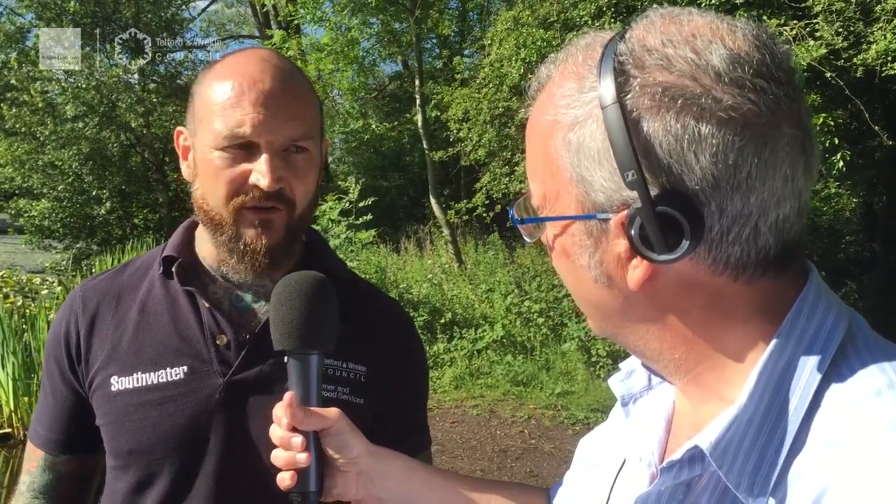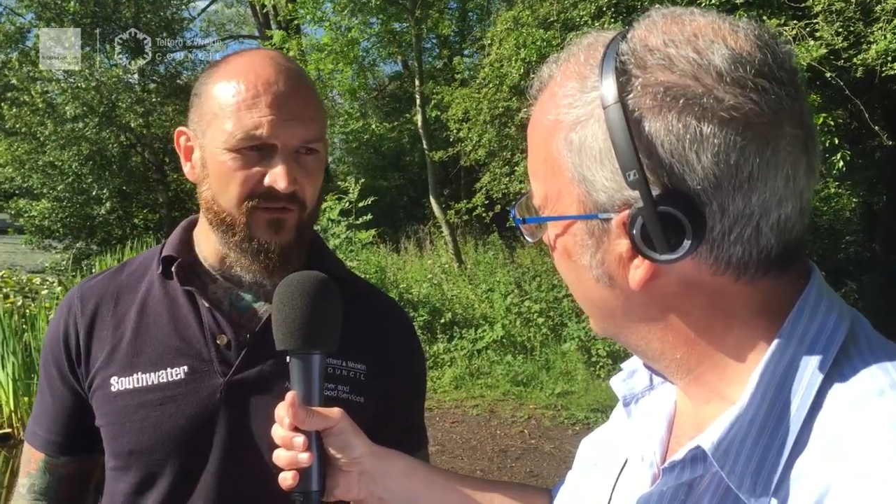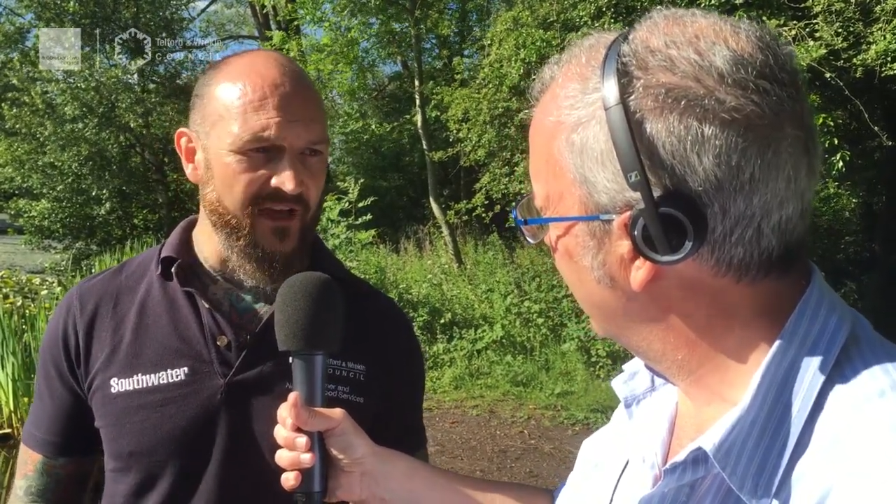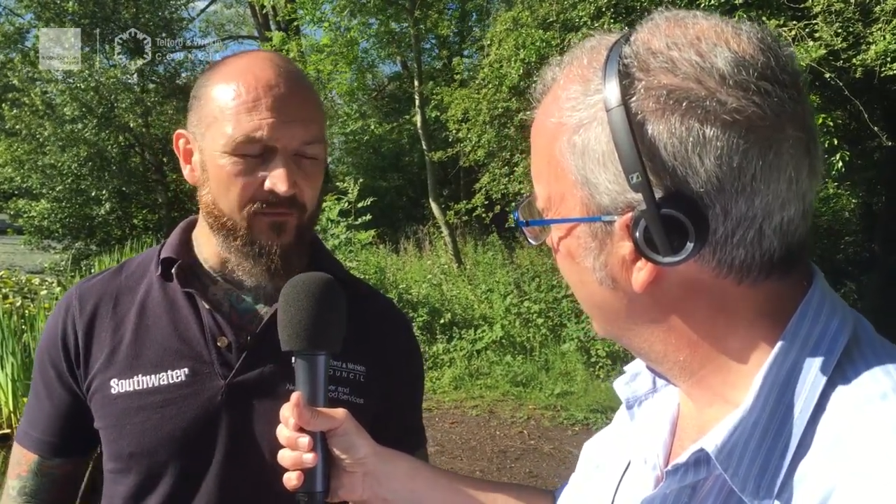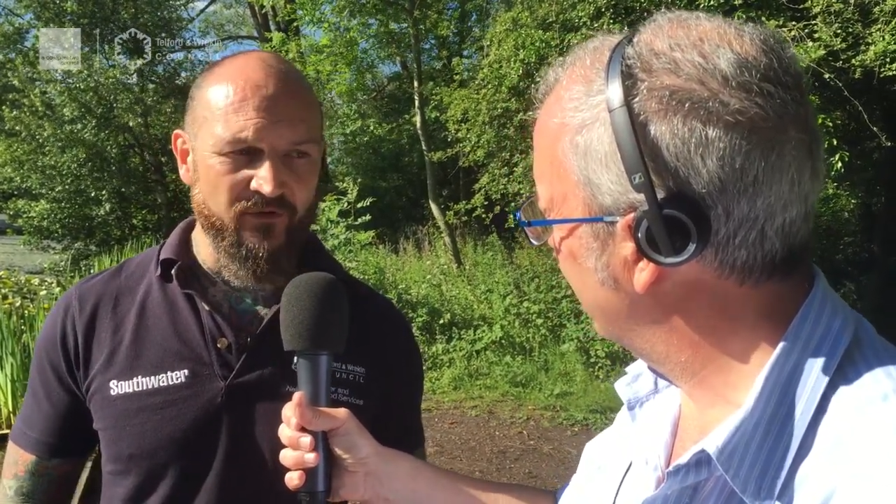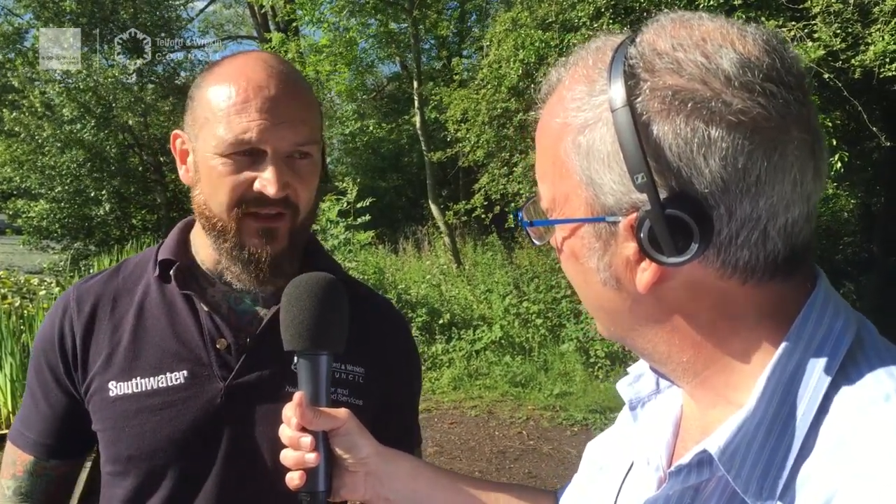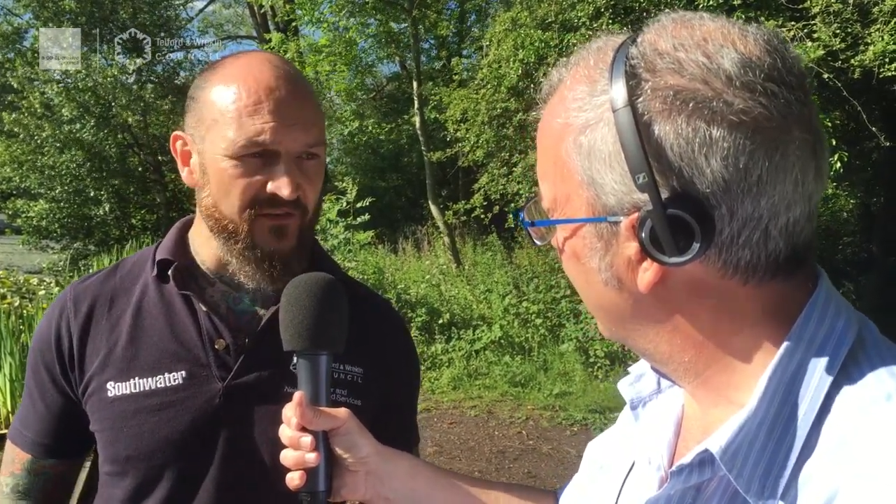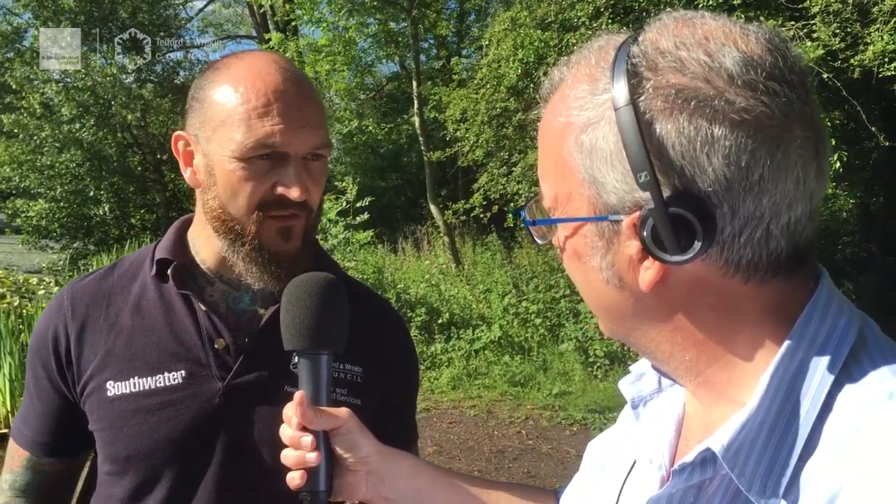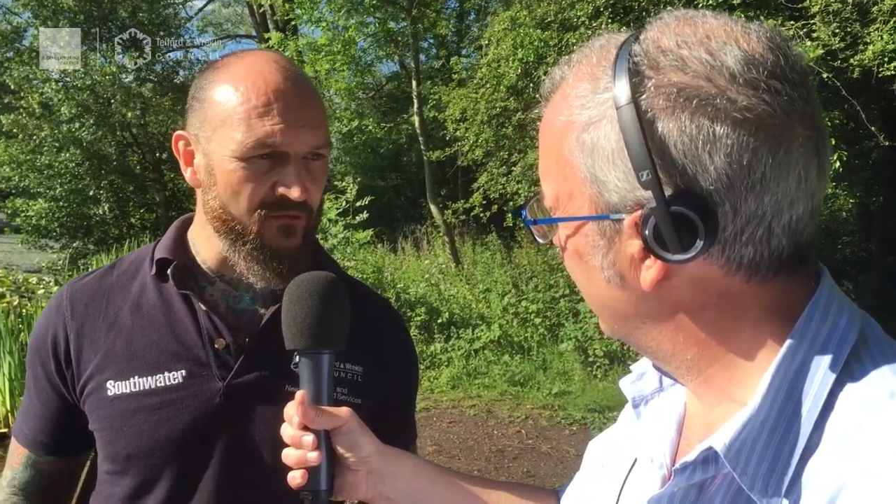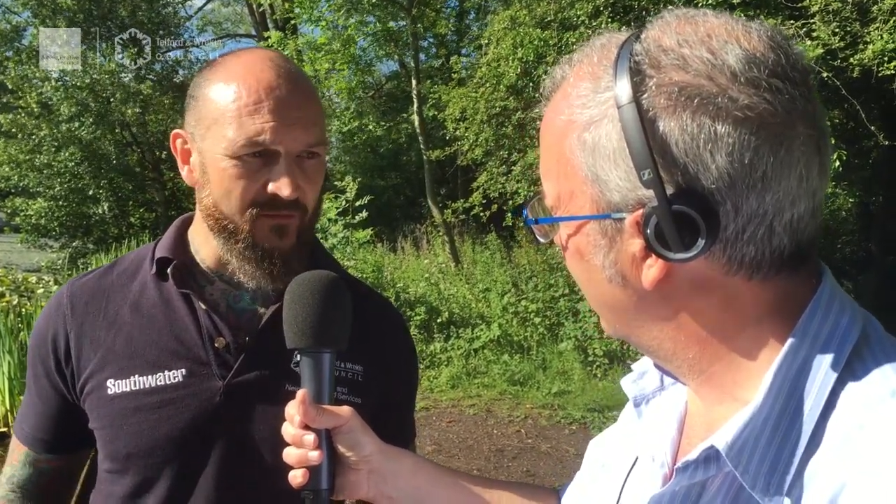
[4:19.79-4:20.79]
are you unable
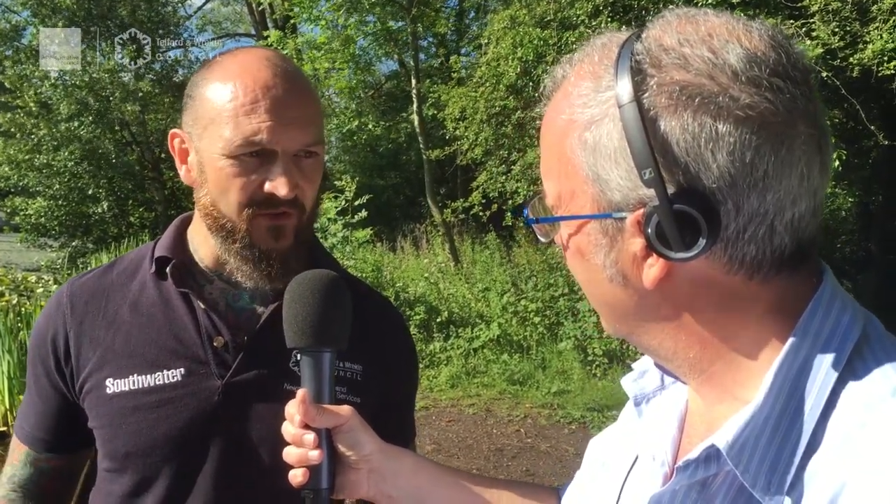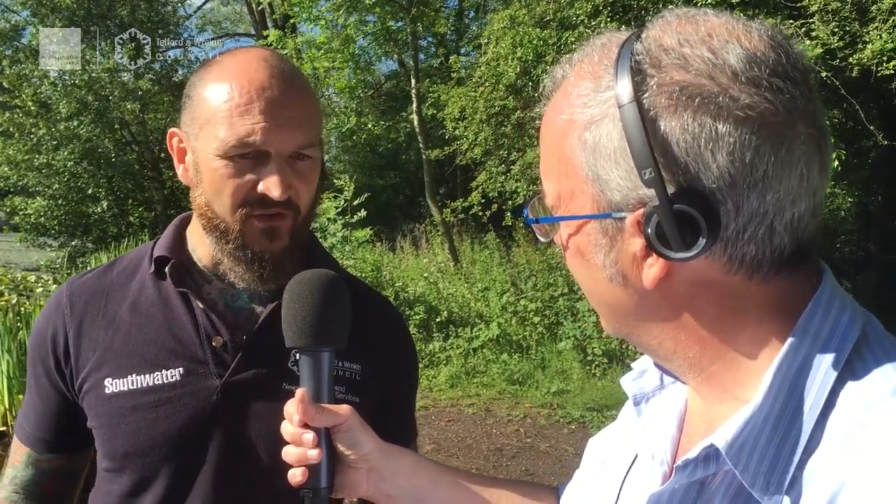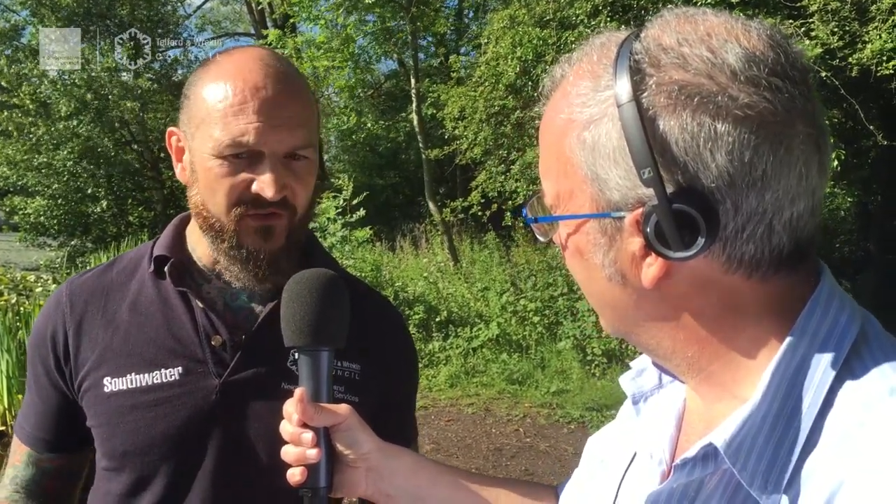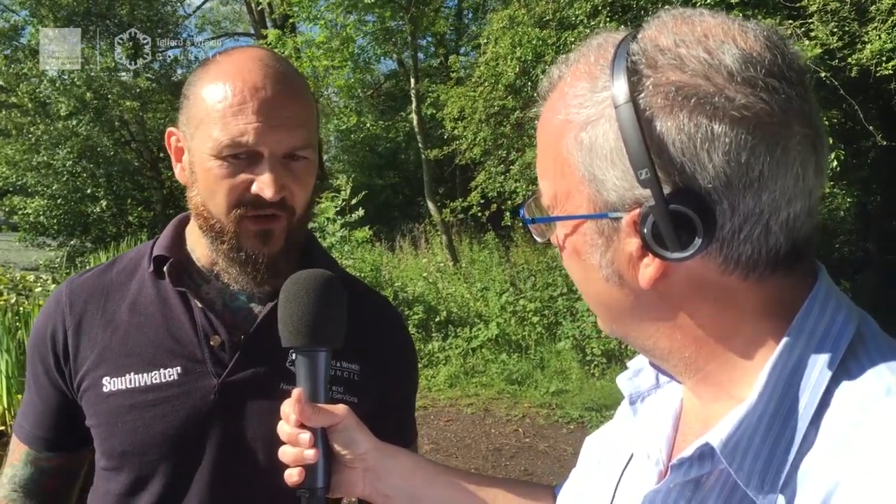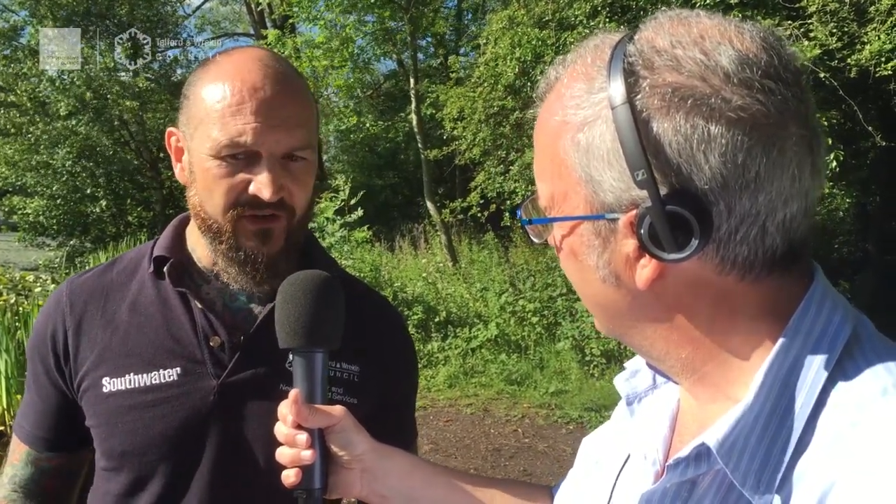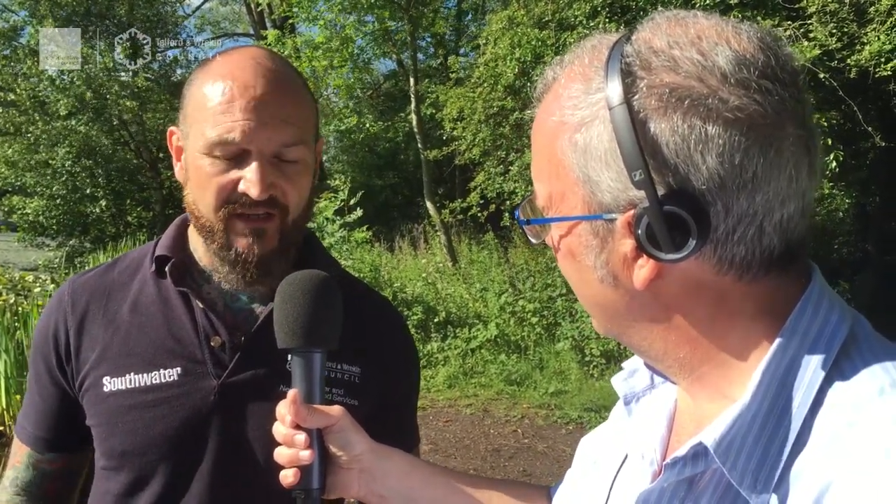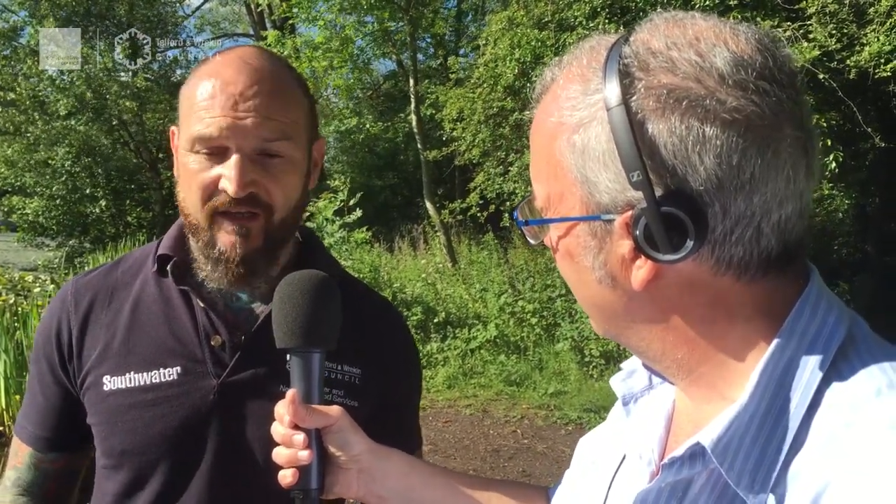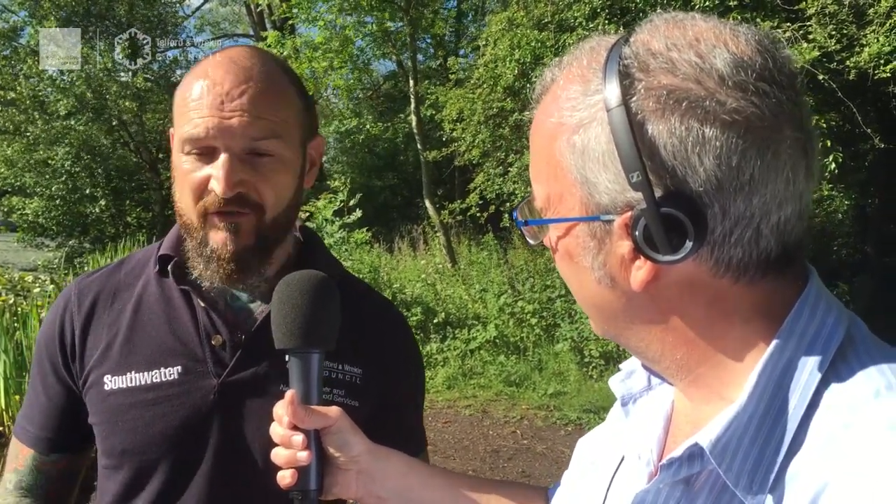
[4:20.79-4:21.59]
then to swim to the side?